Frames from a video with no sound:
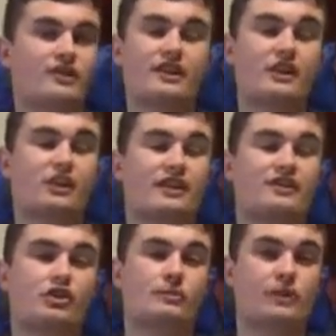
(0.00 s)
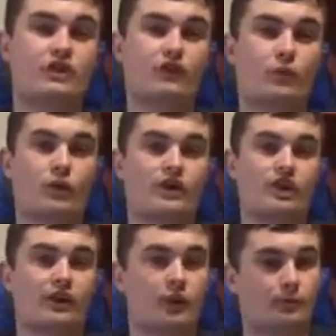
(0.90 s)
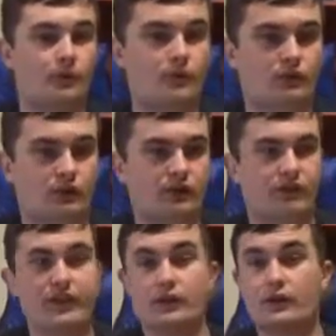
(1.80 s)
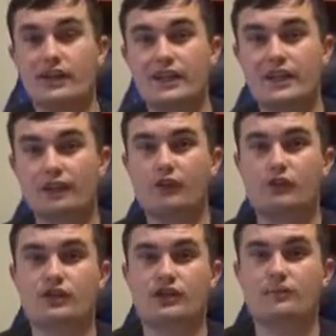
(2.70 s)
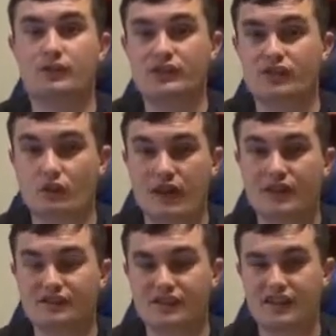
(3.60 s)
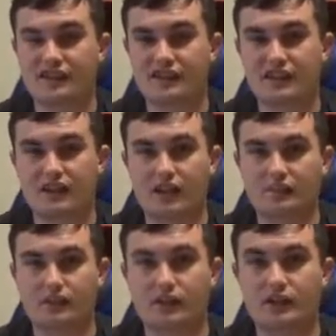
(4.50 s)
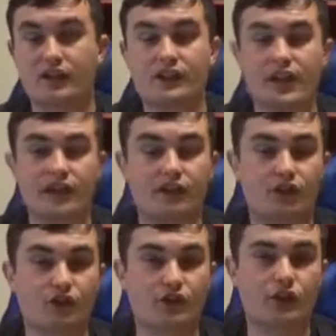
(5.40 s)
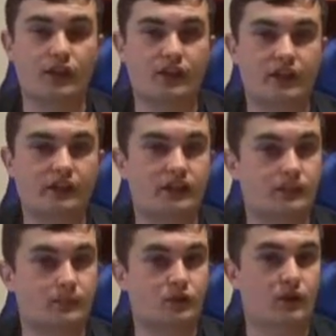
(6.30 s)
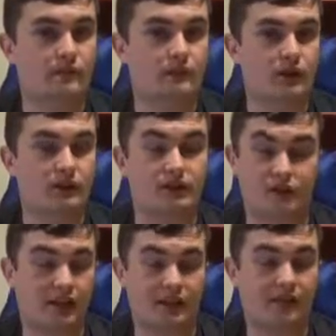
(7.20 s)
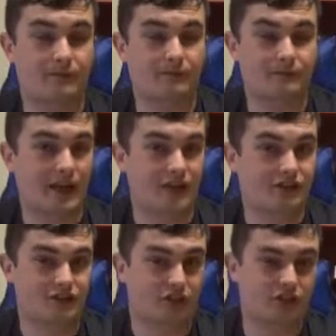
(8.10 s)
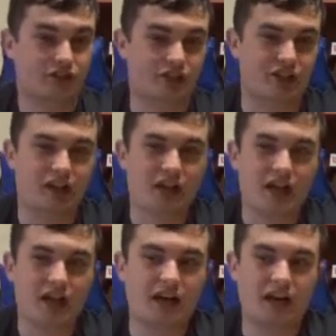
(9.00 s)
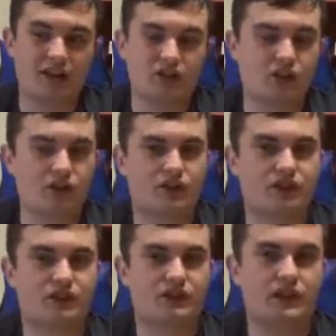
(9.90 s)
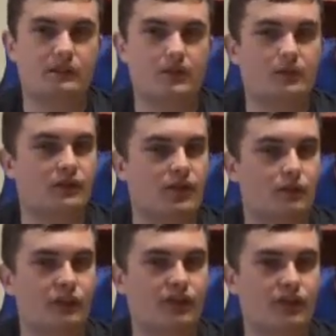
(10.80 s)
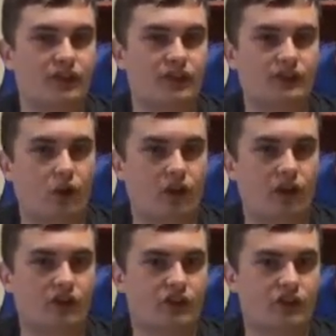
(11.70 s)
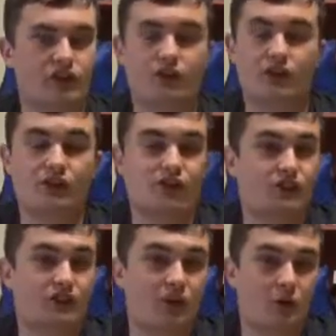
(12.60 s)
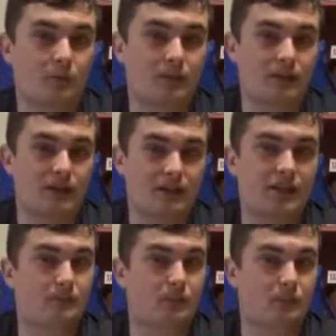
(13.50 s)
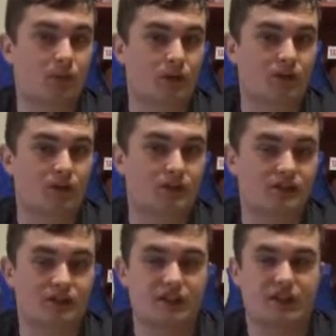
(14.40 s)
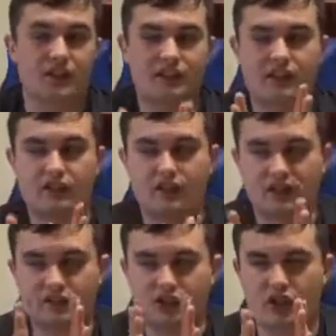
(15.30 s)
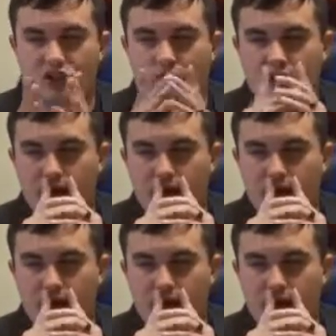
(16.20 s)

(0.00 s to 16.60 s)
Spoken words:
Thank you guys so much for watching. I hope you enjoyed the video. If you did, please don't hesitate to hit that like button. And if you're new here, hit that subscribe button, like I asked earlier, to just keep up to date with everything that's going on the channel and to just help keep supporting us here at the channel.